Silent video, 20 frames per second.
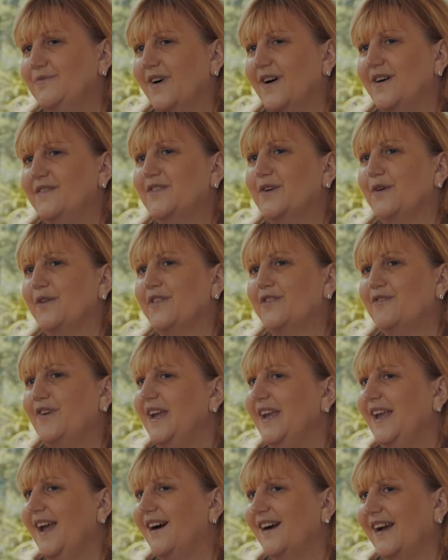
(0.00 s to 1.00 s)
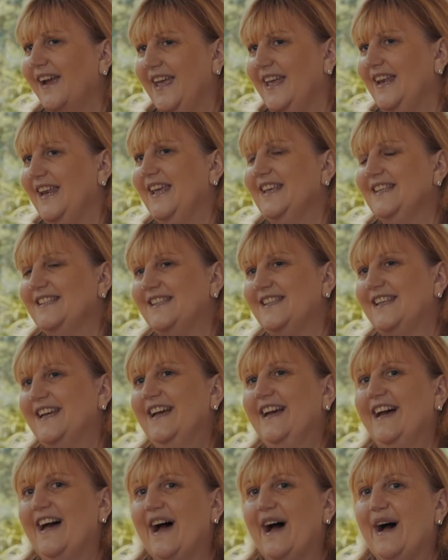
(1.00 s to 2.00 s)
I've got 3 young kiddies,
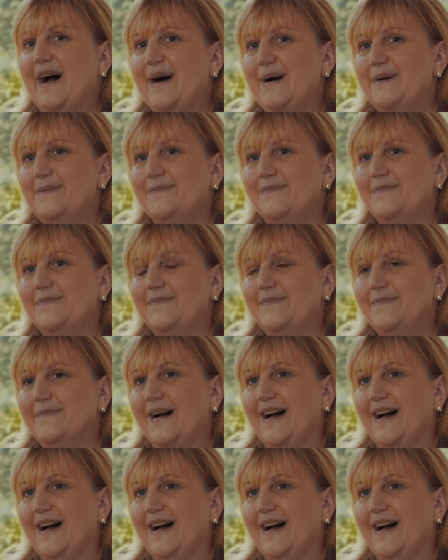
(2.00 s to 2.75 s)
and